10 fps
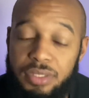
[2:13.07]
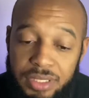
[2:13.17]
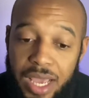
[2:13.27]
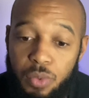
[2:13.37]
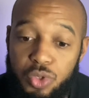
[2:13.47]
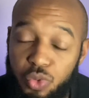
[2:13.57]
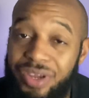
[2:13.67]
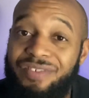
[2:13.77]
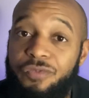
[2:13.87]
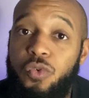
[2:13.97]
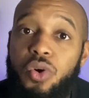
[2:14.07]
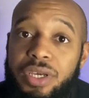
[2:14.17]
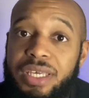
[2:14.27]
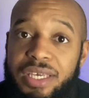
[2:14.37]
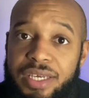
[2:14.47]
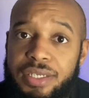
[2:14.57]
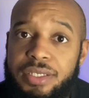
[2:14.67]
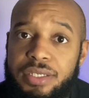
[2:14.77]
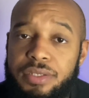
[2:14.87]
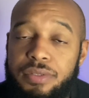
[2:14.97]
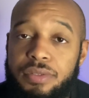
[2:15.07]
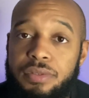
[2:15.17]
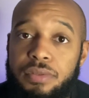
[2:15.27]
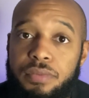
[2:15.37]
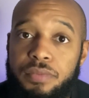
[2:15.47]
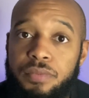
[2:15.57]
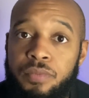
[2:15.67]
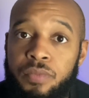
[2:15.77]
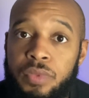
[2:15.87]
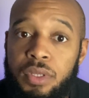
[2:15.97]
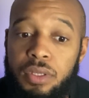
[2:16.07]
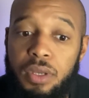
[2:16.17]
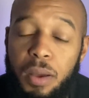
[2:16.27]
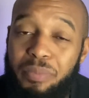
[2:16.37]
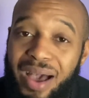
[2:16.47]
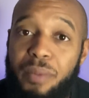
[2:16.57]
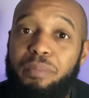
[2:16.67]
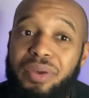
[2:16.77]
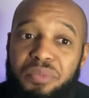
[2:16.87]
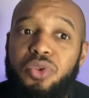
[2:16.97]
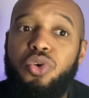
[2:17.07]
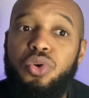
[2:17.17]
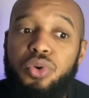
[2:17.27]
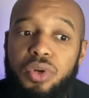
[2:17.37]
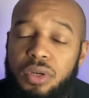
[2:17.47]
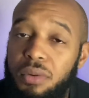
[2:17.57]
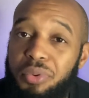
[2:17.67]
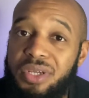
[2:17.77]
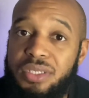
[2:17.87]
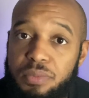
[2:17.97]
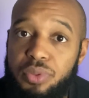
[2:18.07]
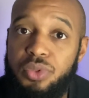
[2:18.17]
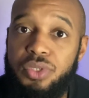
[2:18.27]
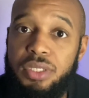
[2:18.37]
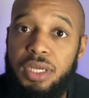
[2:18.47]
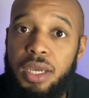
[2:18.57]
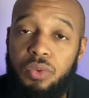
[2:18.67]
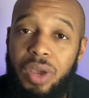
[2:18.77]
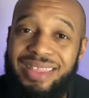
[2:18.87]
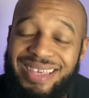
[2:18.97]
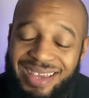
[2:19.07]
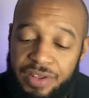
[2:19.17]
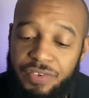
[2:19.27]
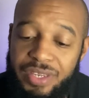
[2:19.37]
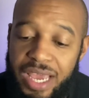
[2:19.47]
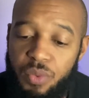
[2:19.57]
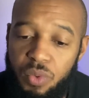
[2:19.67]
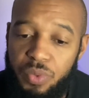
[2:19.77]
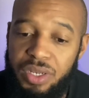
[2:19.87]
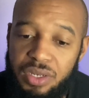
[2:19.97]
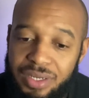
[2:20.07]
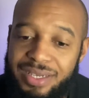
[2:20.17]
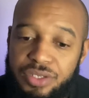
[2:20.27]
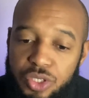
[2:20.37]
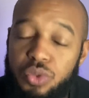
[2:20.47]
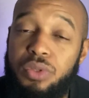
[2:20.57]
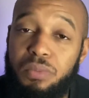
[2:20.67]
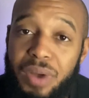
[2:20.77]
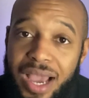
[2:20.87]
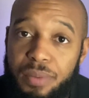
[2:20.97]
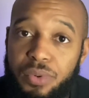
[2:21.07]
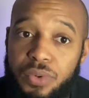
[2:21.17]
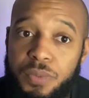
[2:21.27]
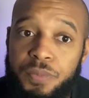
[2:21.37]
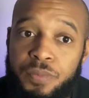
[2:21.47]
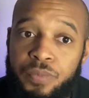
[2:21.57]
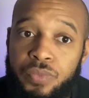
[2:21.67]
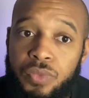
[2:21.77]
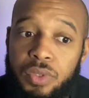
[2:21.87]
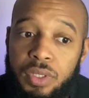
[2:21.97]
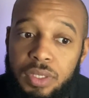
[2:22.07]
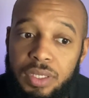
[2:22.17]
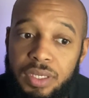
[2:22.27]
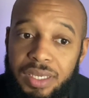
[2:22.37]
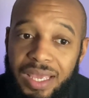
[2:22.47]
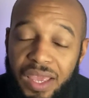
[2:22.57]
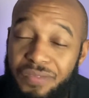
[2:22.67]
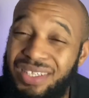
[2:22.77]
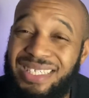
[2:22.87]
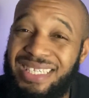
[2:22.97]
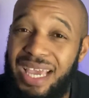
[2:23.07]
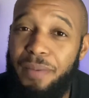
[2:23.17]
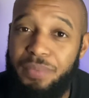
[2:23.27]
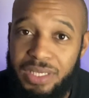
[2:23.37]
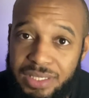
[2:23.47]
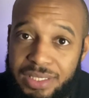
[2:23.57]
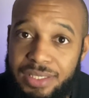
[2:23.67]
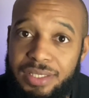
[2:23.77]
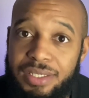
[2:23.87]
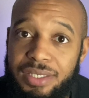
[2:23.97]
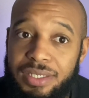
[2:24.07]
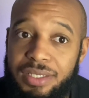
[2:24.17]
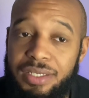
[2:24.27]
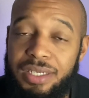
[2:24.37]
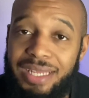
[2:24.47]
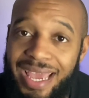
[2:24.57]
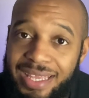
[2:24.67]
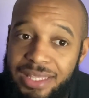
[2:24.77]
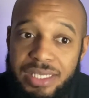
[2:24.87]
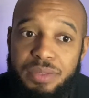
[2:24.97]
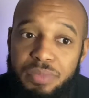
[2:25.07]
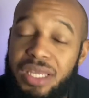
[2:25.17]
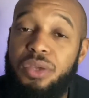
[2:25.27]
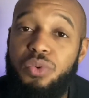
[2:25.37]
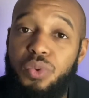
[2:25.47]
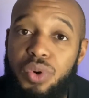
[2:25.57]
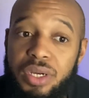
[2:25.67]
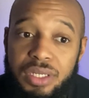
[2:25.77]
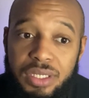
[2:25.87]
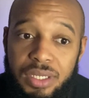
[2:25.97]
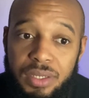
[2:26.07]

that was written for kids about biblical principles. At the end of the day, when we look into the Bible, even skeptics and atheists, many would